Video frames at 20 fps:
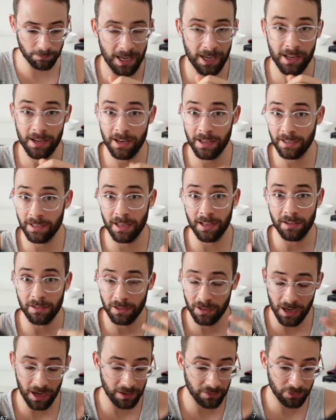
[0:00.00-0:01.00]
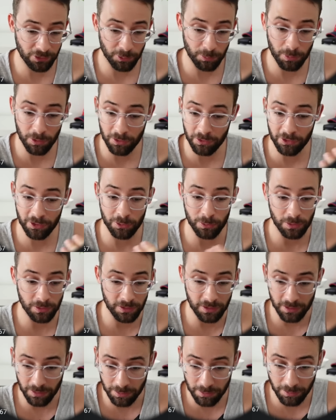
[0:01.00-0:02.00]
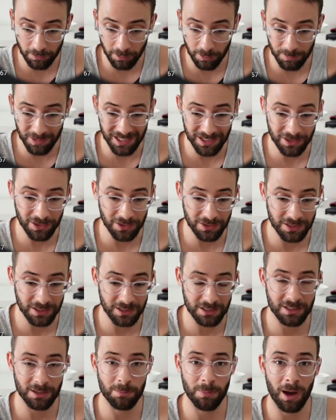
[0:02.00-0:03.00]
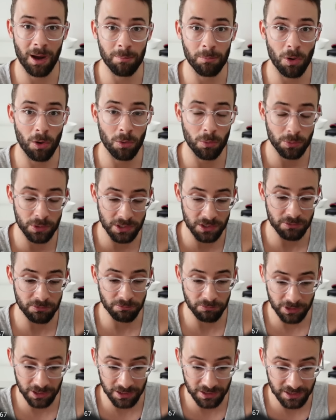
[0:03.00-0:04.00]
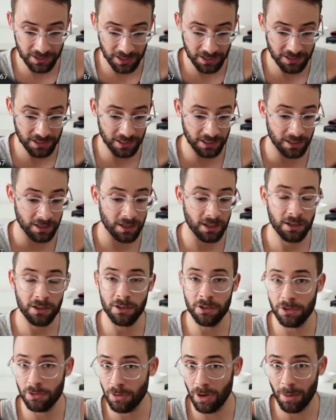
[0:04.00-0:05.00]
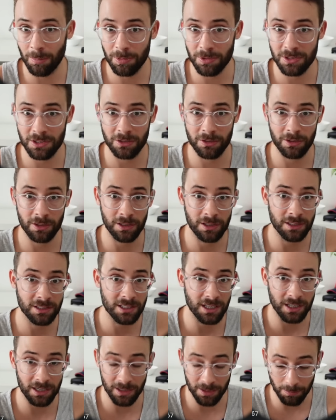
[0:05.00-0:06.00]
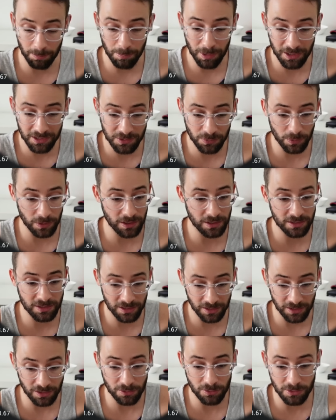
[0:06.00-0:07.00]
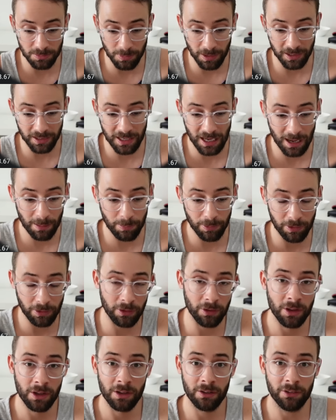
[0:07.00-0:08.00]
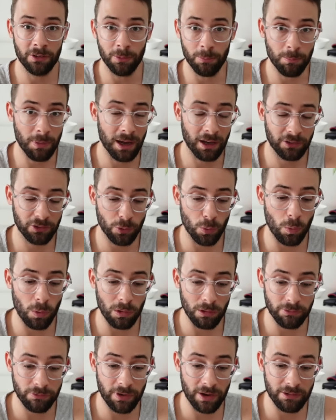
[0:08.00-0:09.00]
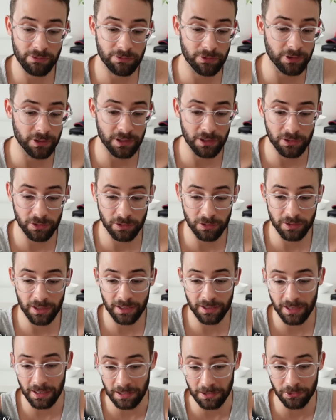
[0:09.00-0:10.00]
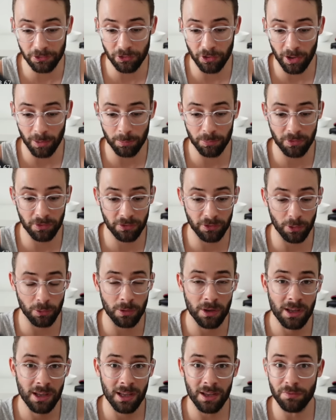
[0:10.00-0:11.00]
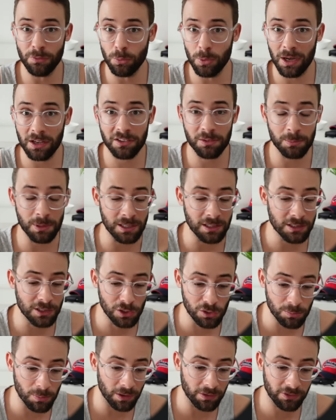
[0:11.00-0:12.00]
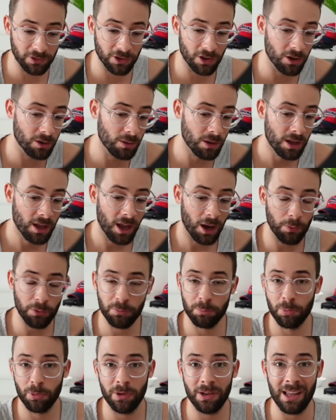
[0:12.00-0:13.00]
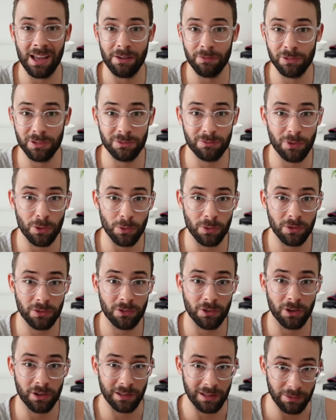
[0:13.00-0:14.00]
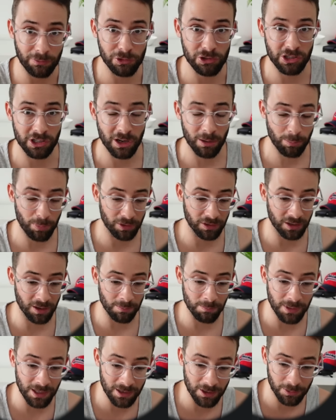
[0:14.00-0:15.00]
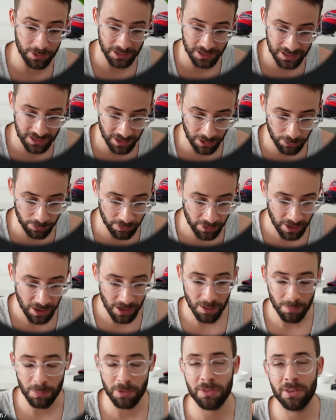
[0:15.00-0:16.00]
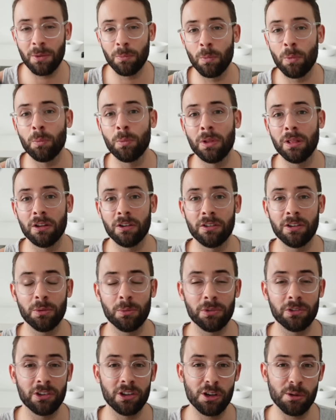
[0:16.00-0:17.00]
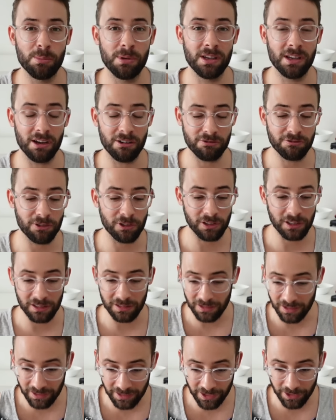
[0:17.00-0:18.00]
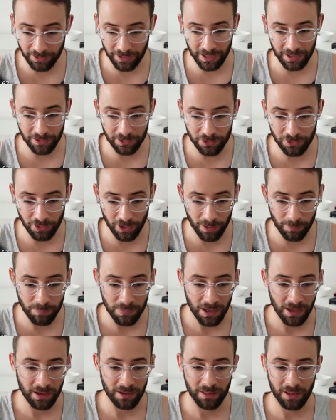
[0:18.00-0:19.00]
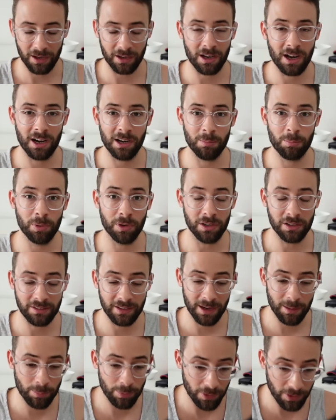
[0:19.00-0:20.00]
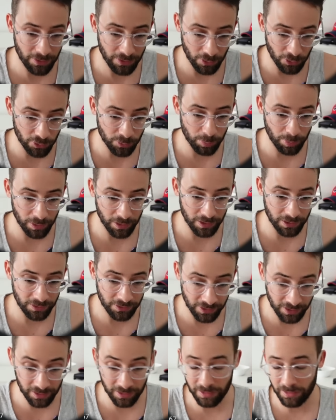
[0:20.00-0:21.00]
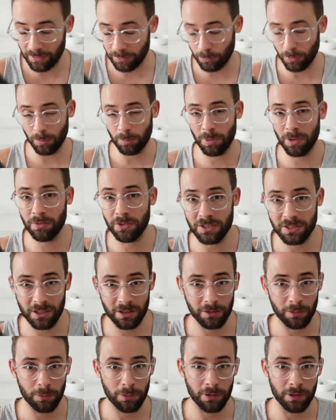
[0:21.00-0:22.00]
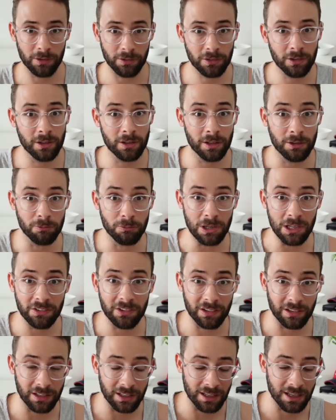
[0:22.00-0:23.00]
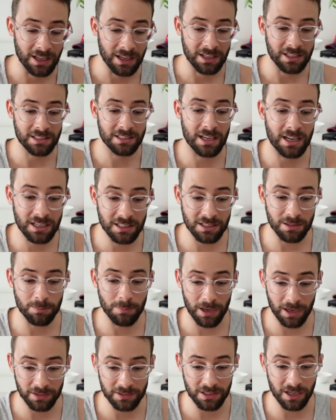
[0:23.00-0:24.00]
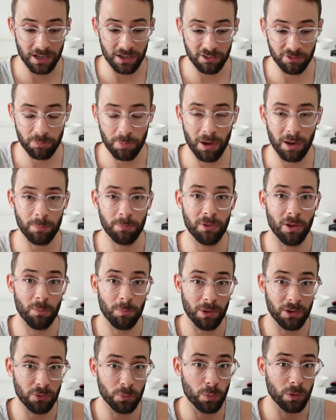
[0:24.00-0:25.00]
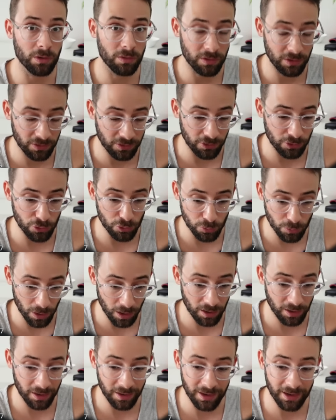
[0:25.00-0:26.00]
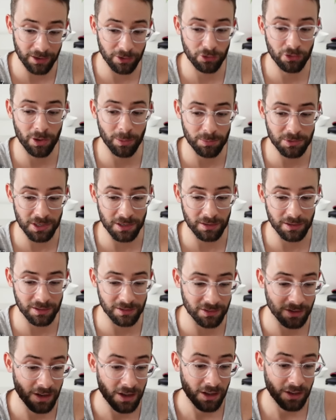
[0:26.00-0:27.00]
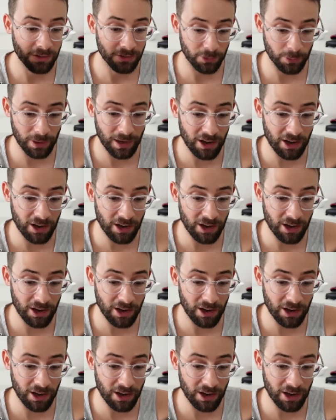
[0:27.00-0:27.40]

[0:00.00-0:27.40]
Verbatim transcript: And again, kind of similar to the Ethereum ecosystem, I'm always reassessing new opportunities and the best ways to use my capital to max qualify for yield and airdrops. So if you asked me two months ago, I was pretty heavily focused on leveraging up on Camino itself, but then when we learned it was going to be a fully linear airdrop, that kind of put a damper on those plans, and we pivot to other things. And then recently, Sanctum has kind of popped up as one of these new hot airdrop targets. So I